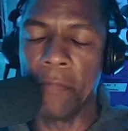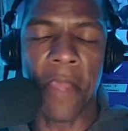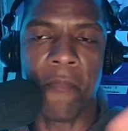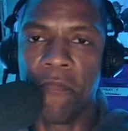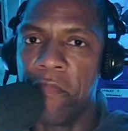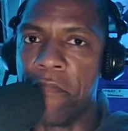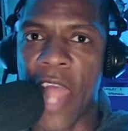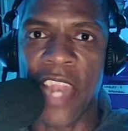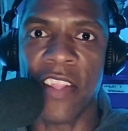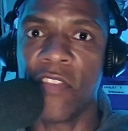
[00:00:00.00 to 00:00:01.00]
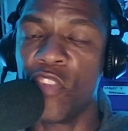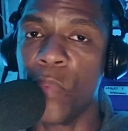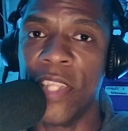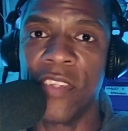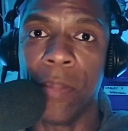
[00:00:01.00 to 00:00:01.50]
I'm not in a
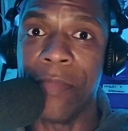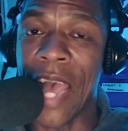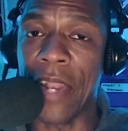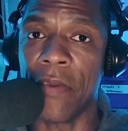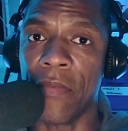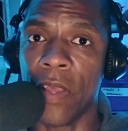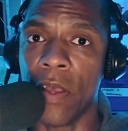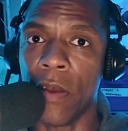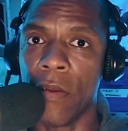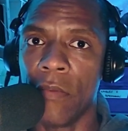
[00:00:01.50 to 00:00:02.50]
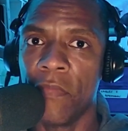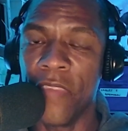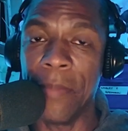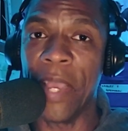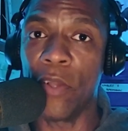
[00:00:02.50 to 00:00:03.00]
situation. I'm not a
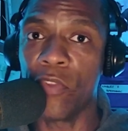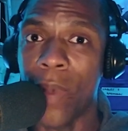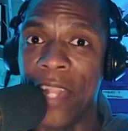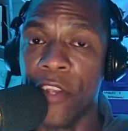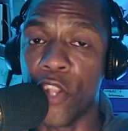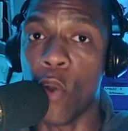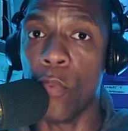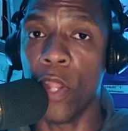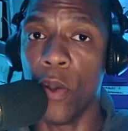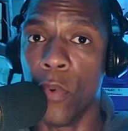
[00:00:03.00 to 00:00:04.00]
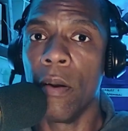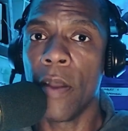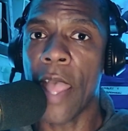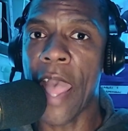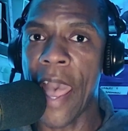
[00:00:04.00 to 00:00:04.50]
female, so I don't know
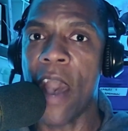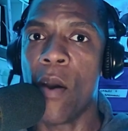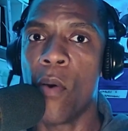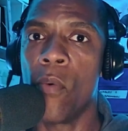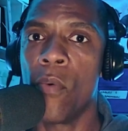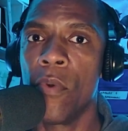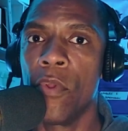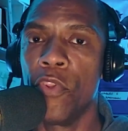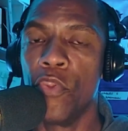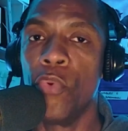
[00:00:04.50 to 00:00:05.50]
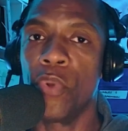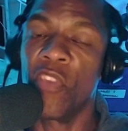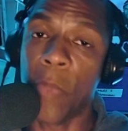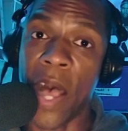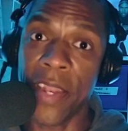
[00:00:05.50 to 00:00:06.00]
how to
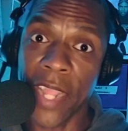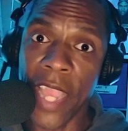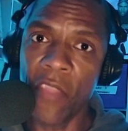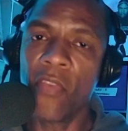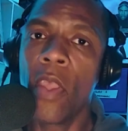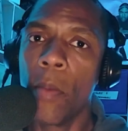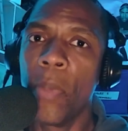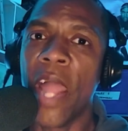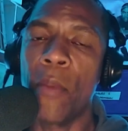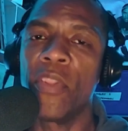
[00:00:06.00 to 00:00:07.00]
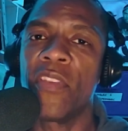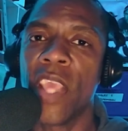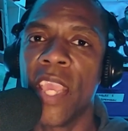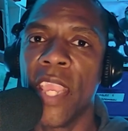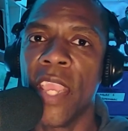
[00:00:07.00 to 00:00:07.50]
respond, I guess. But I would
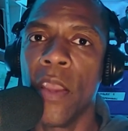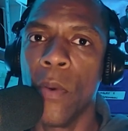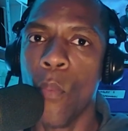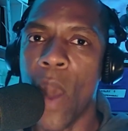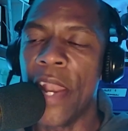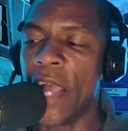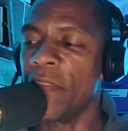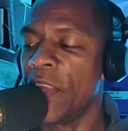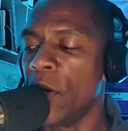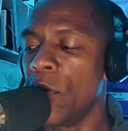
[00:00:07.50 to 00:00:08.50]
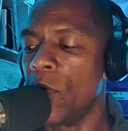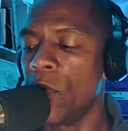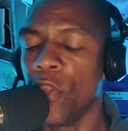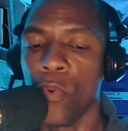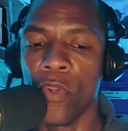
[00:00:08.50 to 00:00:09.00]
say, why not
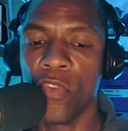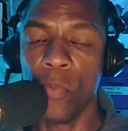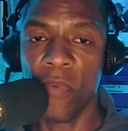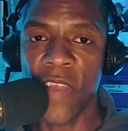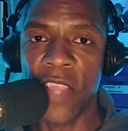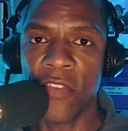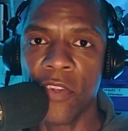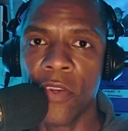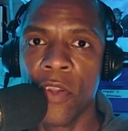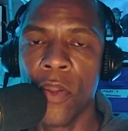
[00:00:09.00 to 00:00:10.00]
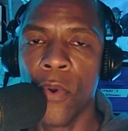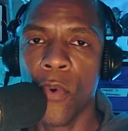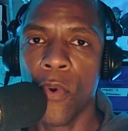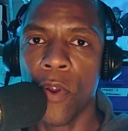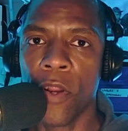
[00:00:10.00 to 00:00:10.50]
tell your supervisor
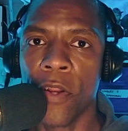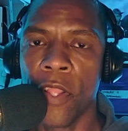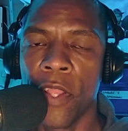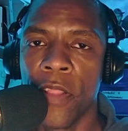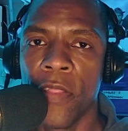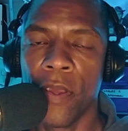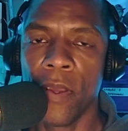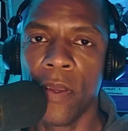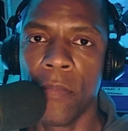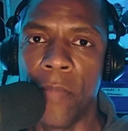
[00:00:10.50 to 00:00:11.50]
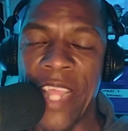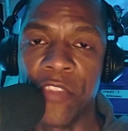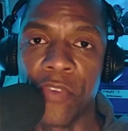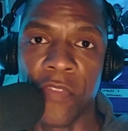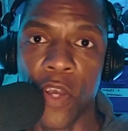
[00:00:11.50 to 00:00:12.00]
or the
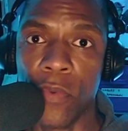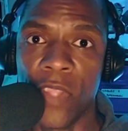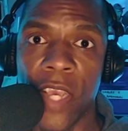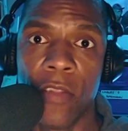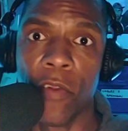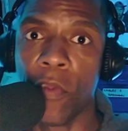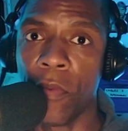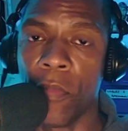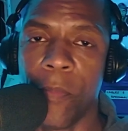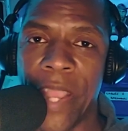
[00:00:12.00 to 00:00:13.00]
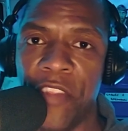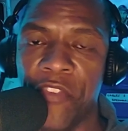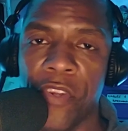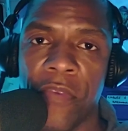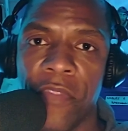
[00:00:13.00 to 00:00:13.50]
manager of the hotel or the
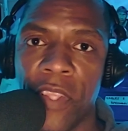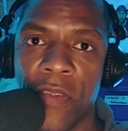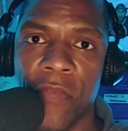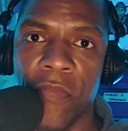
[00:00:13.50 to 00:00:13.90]
manager of the